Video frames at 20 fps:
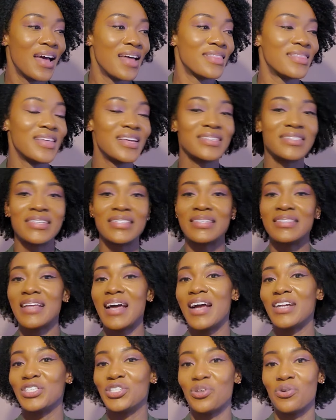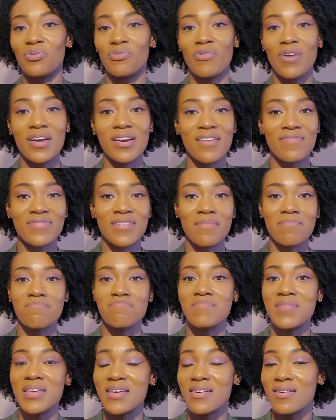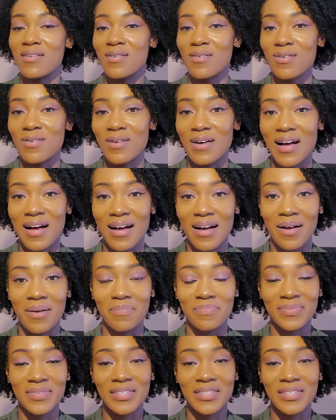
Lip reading: This is not your run-of-the-mill